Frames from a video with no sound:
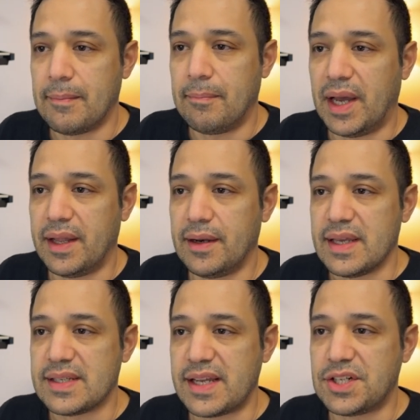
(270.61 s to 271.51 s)
But
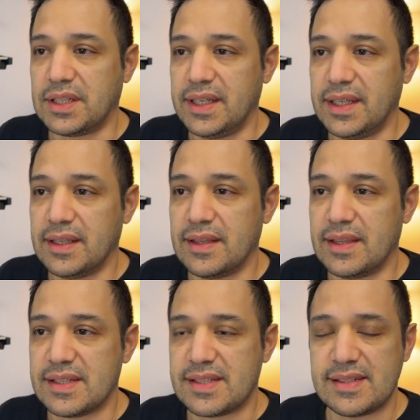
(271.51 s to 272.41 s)
essentially,
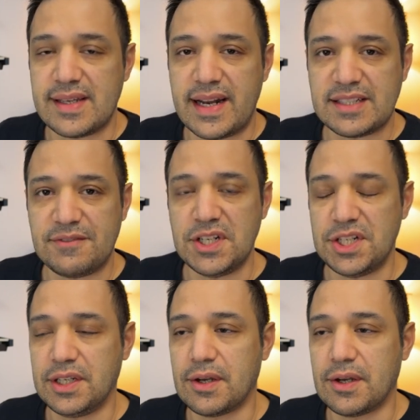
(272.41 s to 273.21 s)
this is an SVG